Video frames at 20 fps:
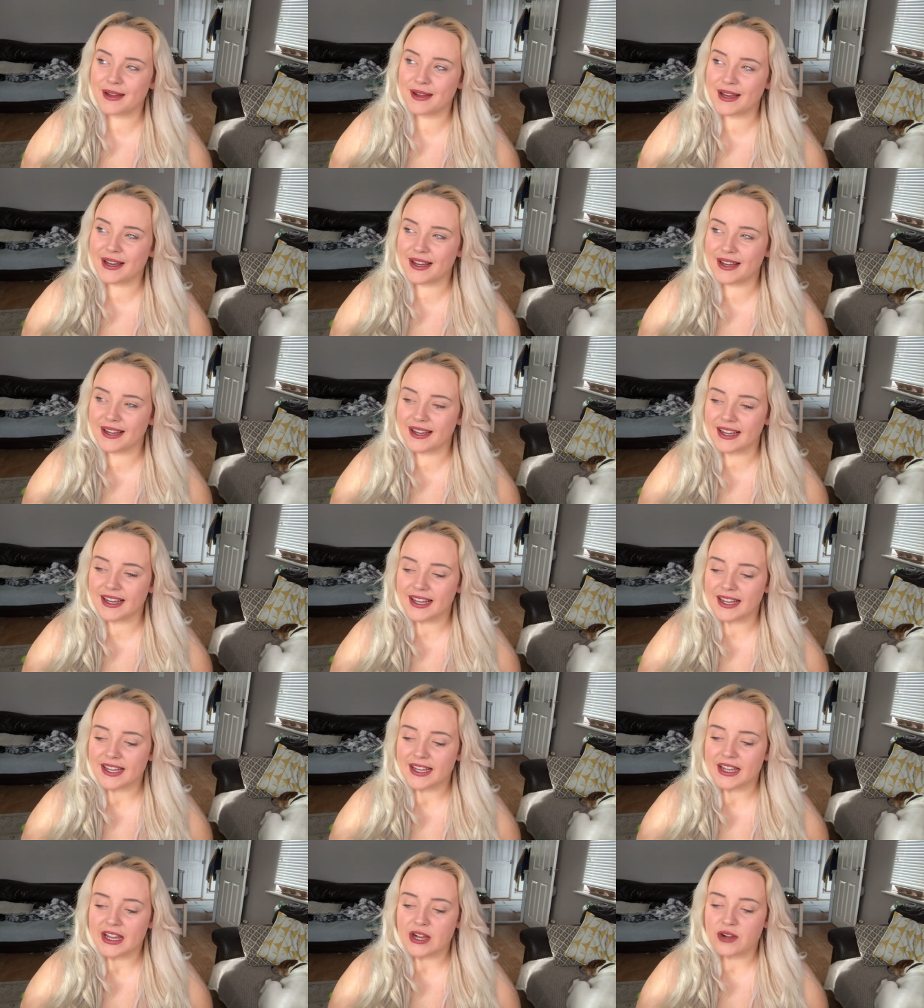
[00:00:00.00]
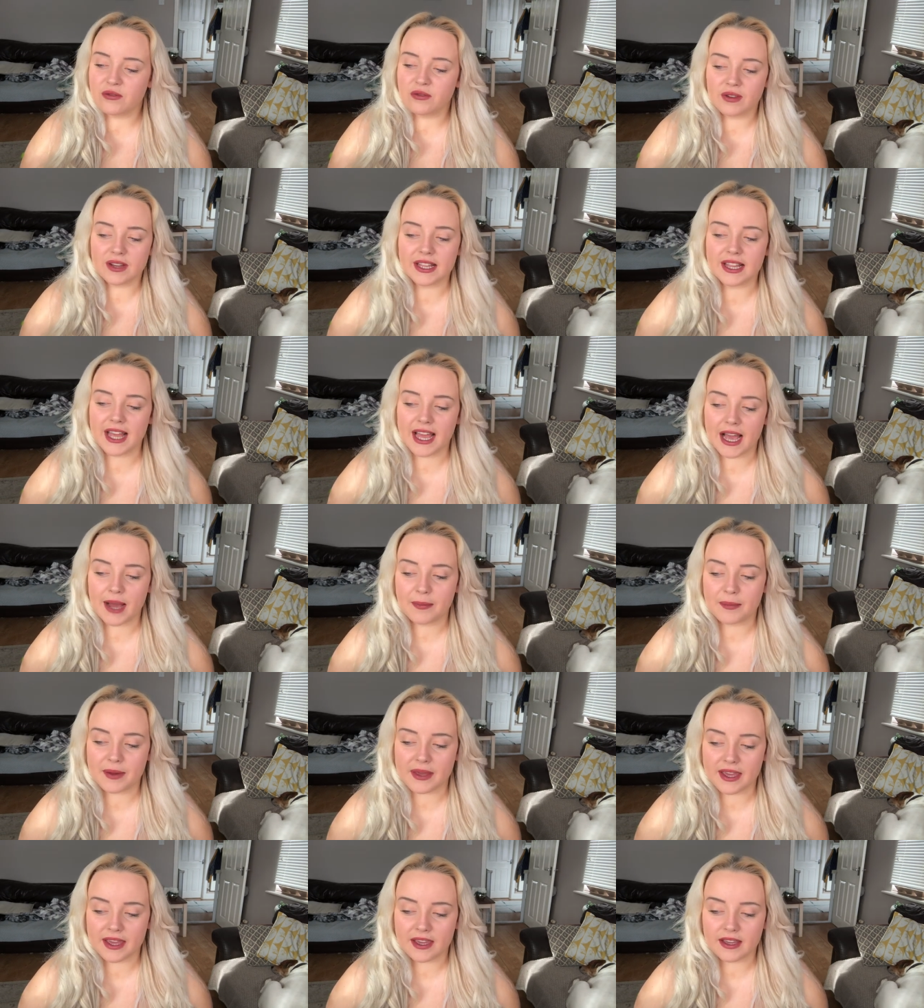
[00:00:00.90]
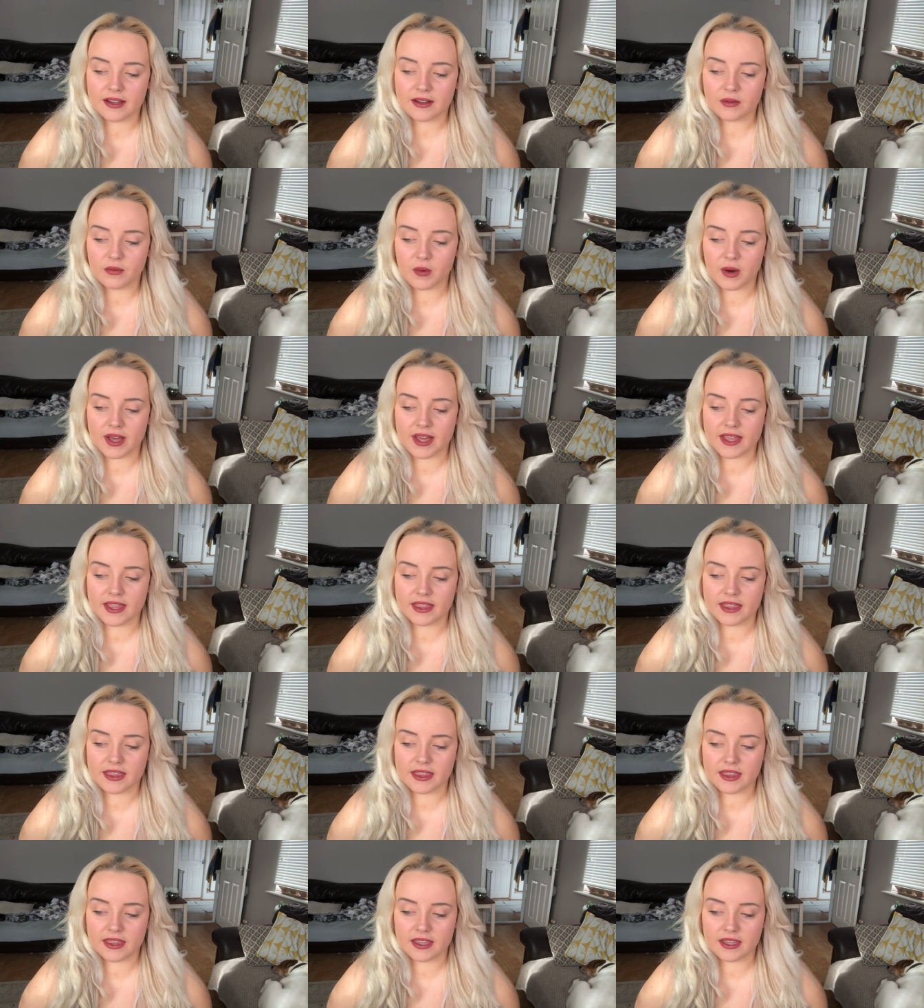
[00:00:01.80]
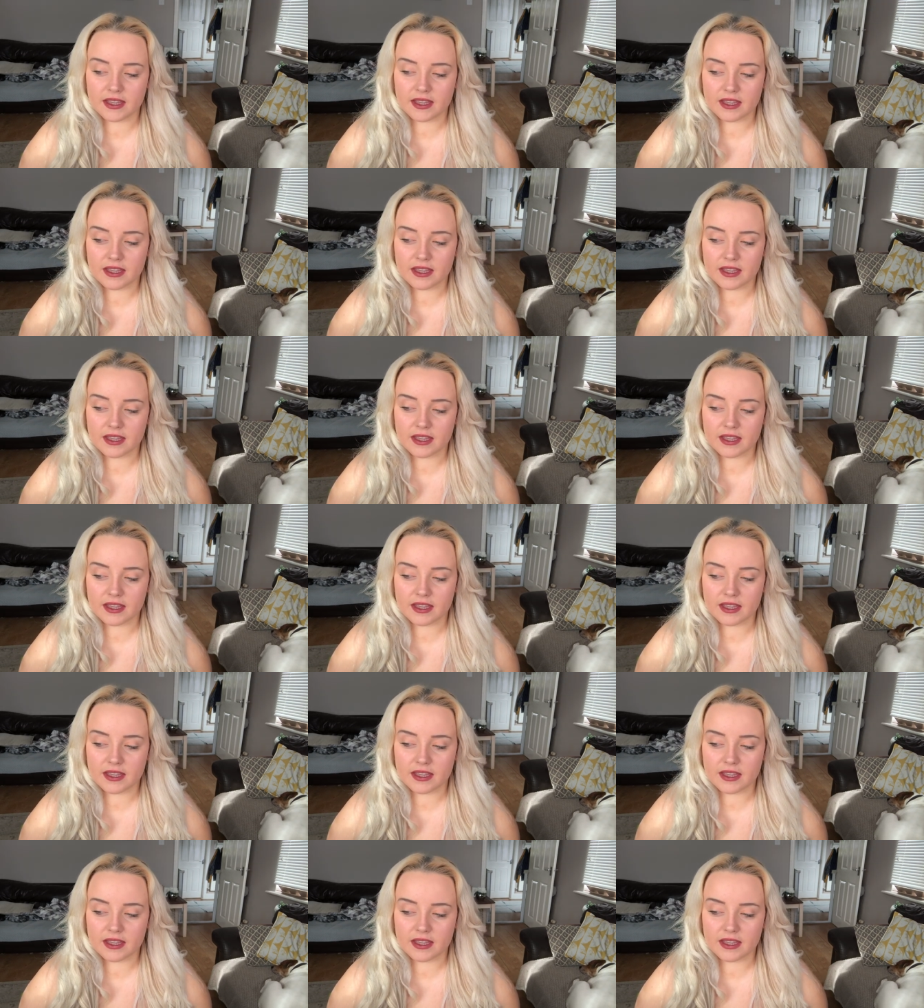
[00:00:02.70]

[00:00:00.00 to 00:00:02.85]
Uh, really happy with